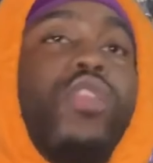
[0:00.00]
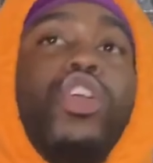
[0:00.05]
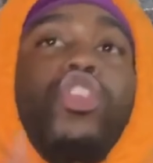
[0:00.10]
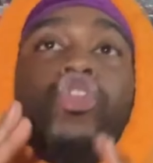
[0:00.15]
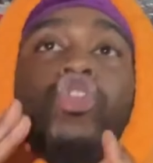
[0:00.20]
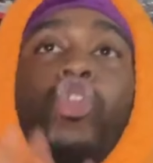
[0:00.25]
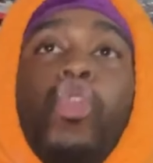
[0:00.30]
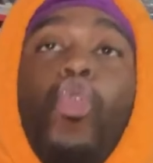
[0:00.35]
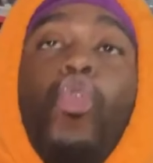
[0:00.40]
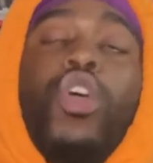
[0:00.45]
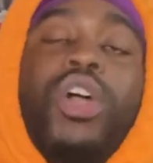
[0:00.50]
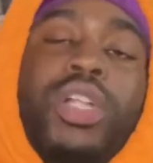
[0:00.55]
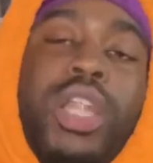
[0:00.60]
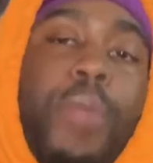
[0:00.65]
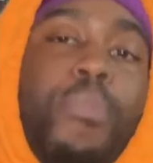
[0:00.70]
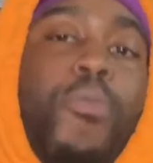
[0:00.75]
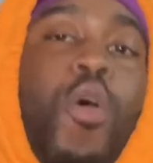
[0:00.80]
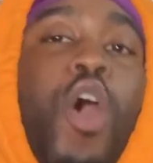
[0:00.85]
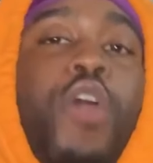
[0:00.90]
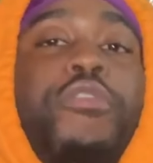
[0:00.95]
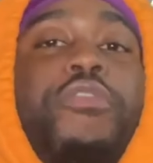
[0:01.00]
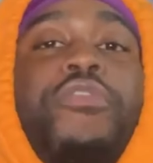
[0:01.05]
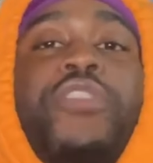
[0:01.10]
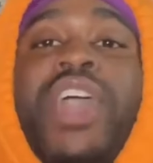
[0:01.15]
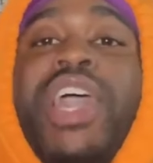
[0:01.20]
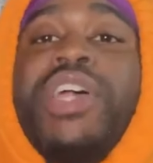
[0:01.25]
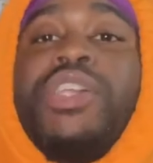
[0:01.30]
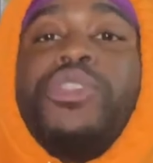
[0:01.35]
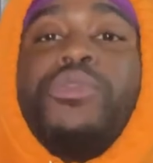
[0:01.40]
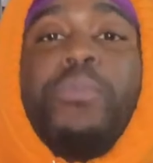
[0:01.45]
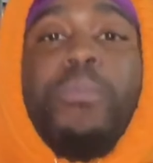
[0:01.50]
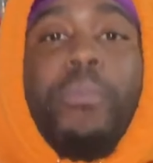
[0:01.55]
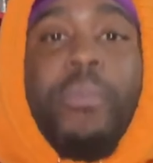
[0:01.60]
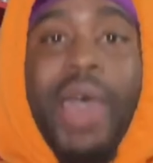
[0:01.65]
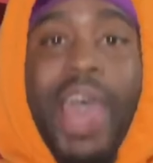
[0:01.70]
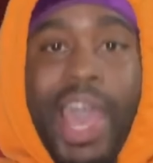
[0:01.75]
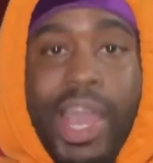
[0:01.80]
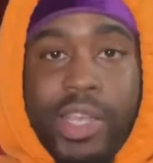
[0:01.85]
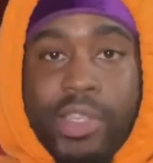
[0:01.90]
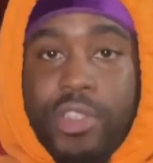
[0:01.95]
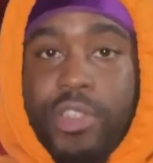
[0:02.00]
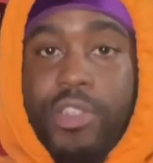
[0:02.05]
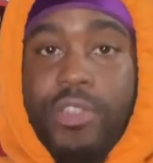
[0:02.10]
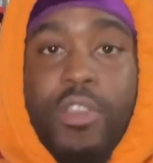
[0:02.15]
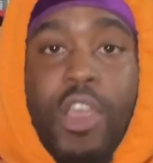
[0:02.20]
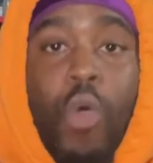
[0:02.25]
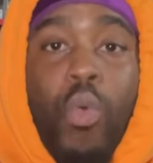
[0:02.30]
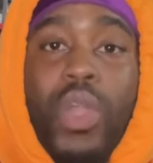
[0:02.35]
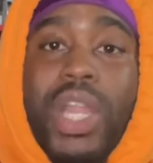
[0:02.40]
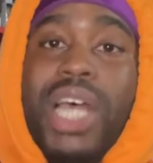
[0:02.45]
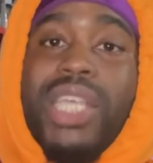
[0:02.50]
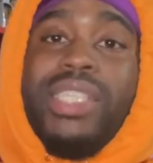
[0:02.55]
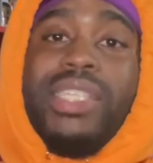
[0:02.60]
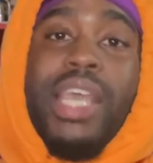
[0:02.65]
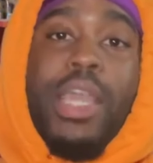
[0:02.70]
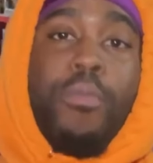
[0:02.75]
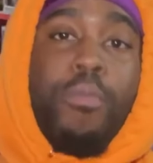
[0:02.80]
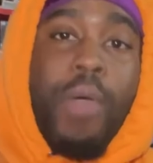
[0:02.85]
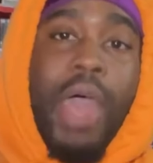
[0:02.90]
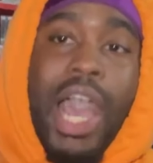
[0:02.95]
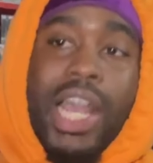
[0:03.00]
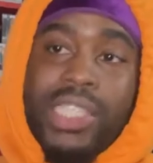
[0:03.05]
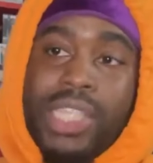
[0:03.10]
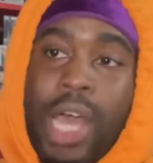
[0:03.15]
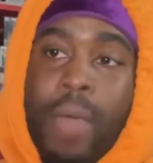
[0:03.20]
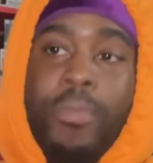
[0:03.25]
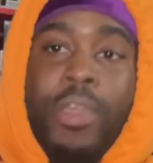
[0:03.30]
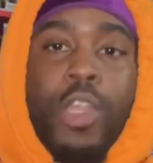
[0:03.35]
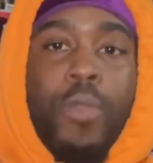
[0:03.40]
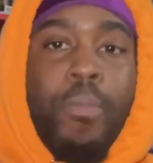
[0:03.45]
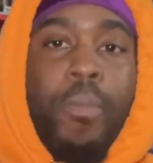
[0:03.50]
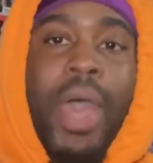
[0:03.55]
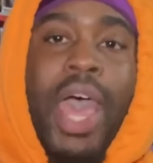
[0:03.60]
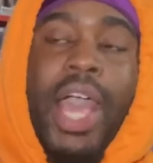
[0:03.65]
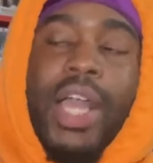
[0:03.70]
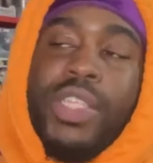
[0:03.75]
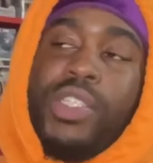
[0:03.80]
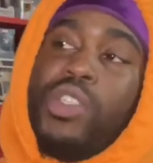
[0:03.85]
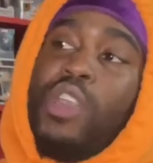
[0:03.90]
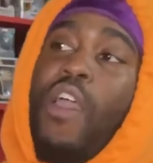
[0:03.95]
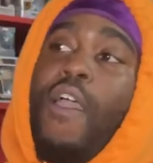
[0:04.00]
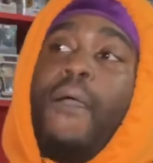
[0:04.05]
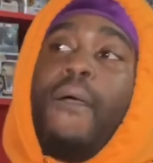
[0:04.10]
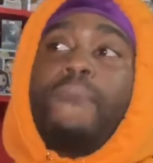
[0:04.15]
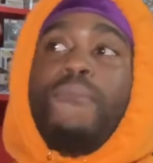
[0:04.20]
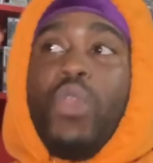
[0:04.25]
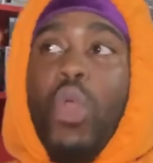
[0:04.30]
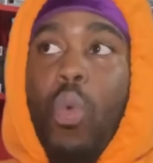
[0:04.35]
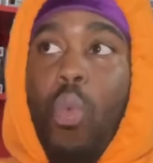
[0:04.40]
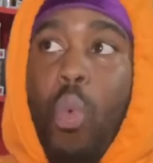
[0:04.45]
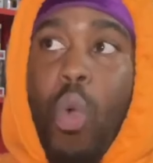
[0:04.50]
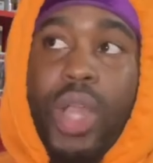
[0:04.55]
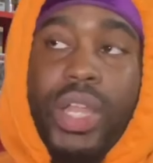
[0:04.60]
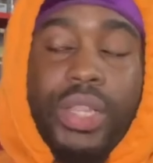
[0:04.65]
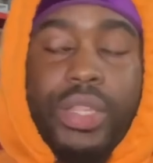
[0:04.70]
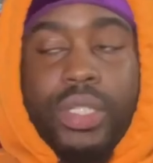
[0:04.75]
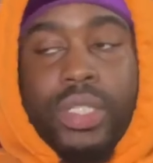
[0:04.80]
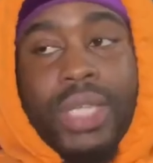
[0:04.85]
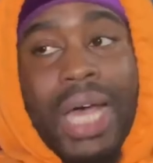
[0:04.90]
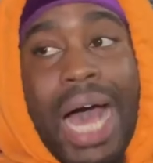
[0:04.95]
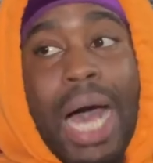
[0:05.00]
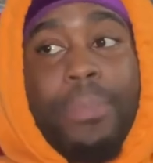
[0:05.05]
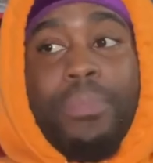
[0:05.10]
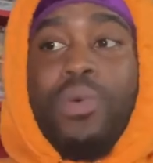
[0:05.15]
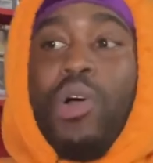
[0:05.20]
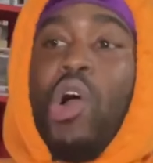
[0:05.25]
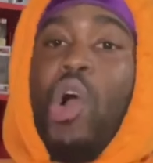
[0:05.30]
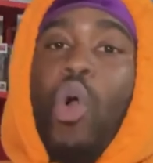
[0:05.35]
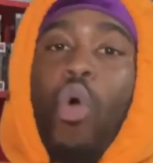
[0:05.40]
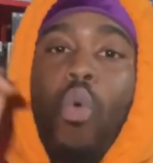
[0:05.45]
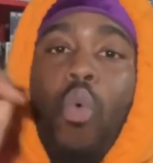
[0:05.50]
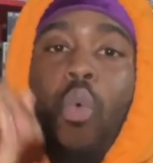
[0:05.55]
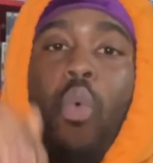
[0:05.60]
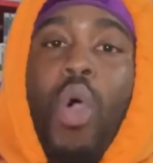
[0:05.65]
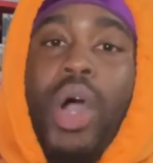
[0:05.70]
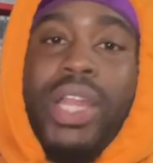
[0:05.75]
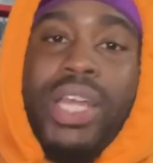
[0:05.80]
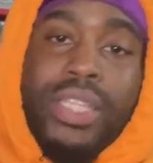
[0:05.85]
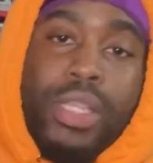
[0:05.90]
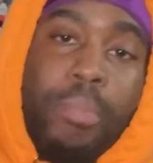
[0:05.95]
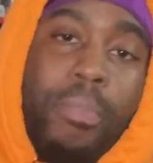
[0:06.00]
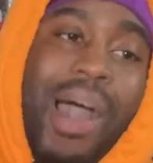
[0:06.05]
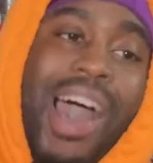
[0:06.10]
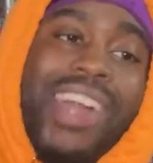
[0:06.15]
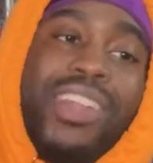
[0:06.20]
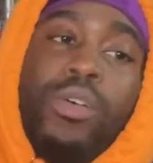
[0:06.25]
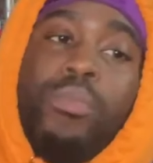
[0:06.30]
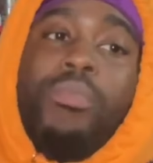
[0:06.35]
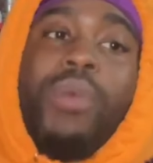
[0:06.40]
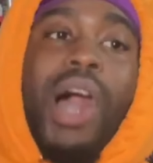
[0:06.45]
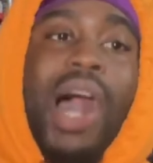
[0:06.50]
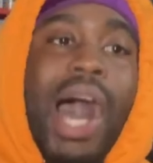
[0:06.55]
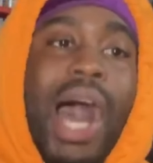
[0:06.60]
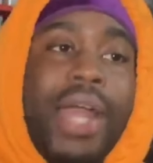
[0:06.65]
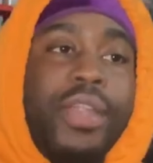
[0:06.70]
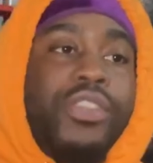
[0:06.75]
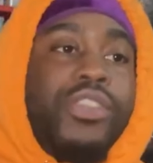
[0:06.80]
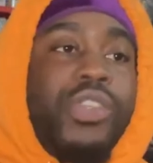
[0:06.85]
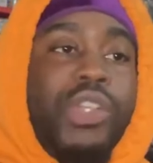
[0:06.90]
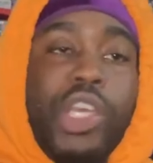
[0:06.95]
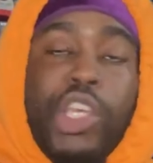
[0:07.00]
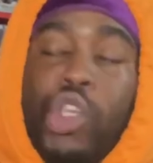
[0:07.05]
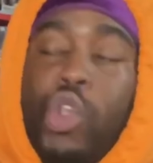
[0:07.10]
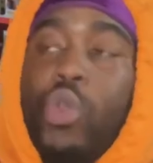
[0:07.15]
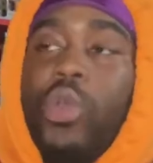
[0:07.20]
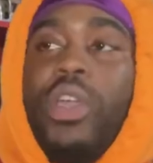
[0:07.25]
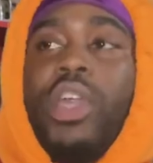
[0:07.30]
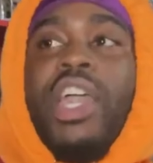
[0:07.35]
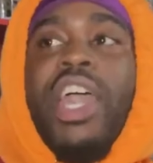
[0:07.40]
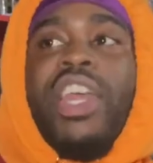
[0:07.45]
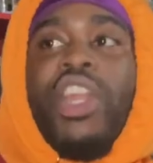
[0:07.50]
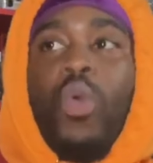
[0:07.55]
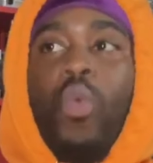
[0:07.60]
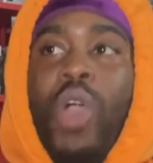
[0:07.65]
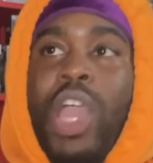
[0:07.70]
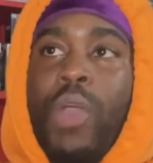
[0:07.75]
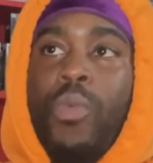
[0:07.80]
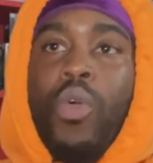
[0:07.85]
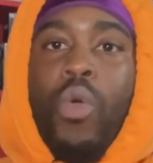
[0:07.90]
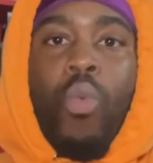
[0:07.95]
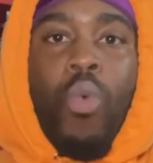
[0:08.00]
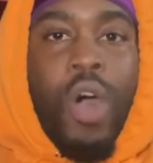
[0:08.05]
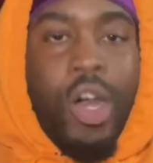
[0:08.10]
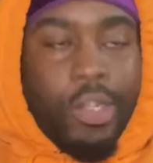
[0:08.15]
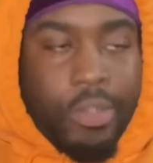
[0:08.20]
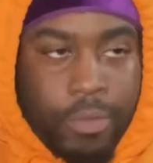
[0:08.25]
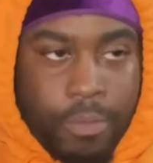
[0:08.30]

2 clip-on fans max. And when I say max, I mean max. 1 at the top, 1 at the bottom, but honestly, you could get away with 1.